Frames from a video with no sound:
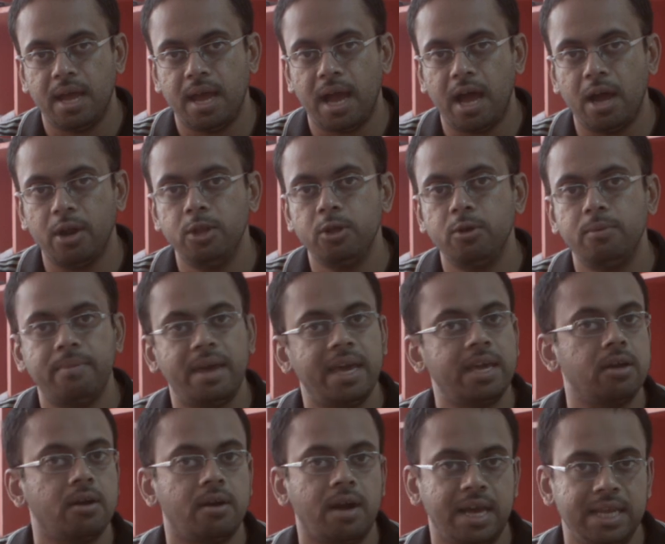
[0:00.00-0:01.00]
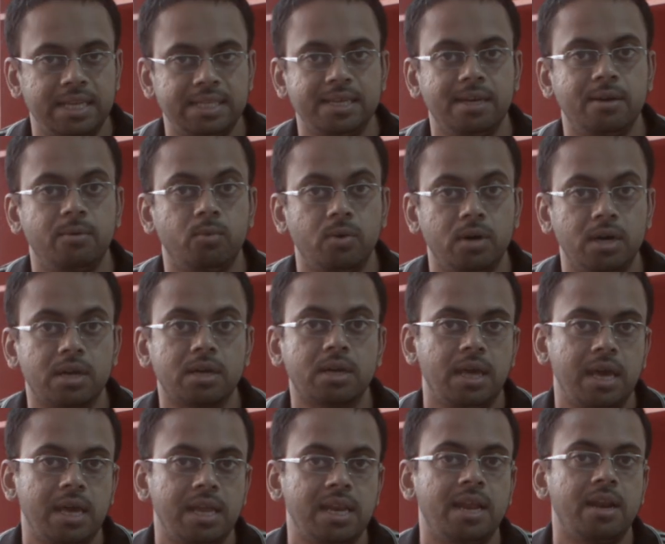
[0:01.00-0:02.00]
how do you make your idea work
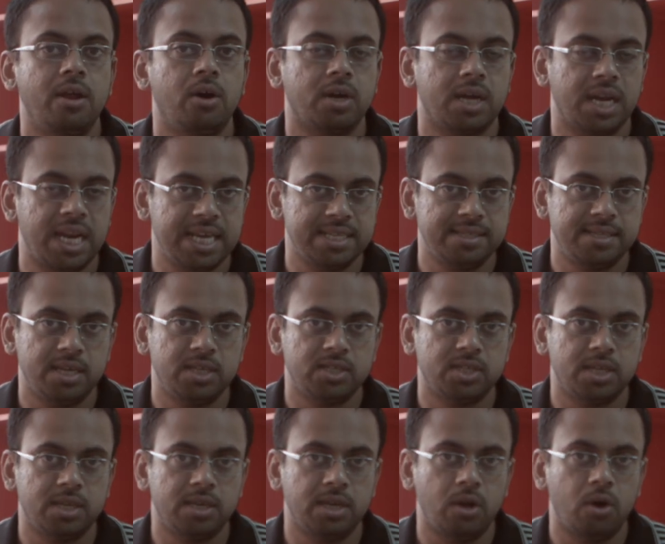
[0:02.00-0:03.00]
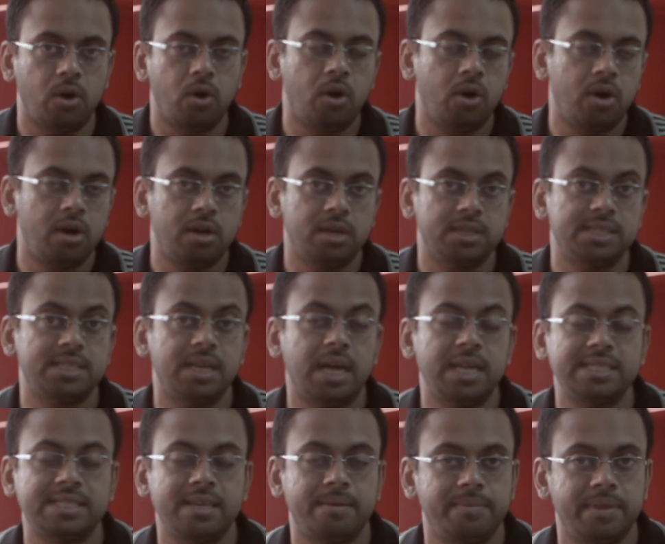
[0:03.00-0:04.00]
in an organization or
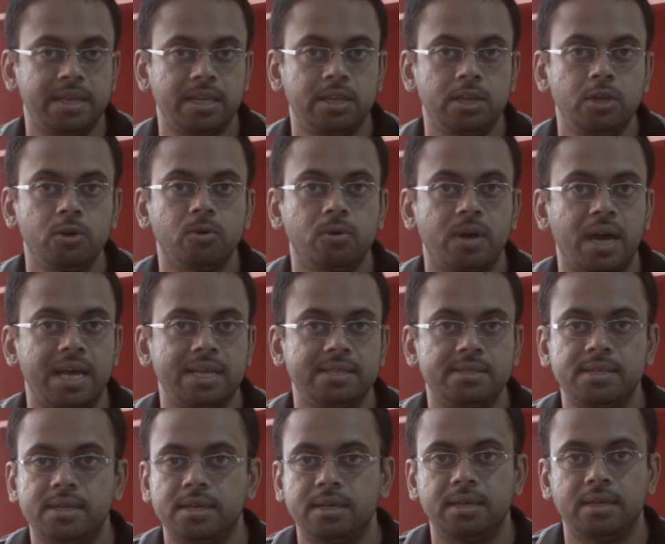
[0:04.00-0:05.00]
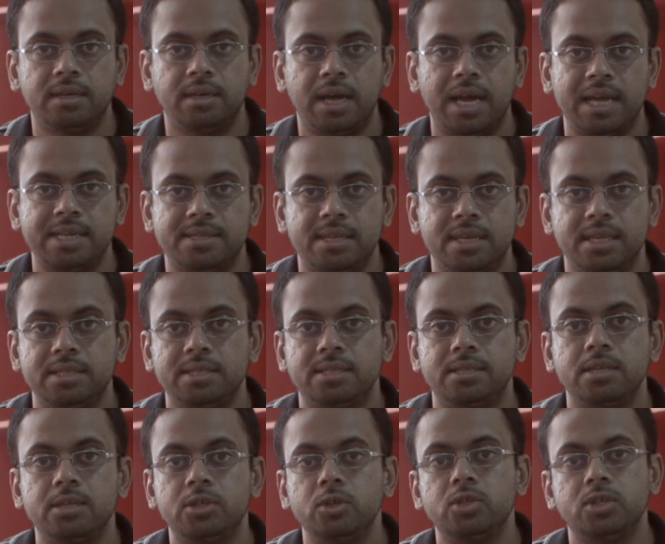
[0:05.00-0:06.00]
start something new as, a, as an
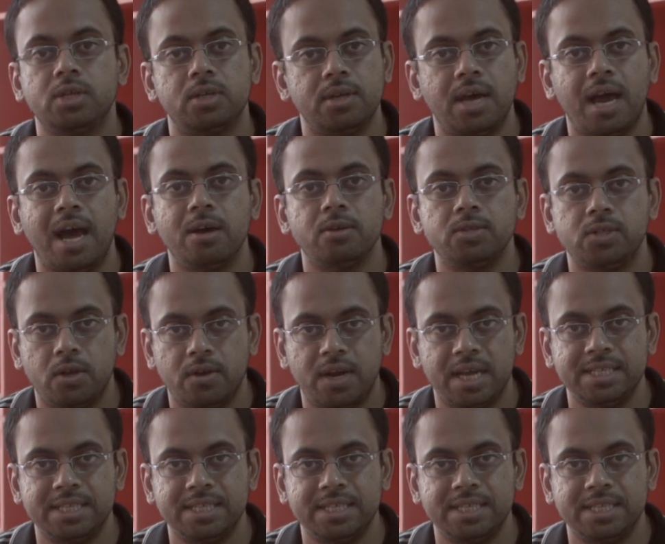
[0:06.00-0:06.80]
institution to house your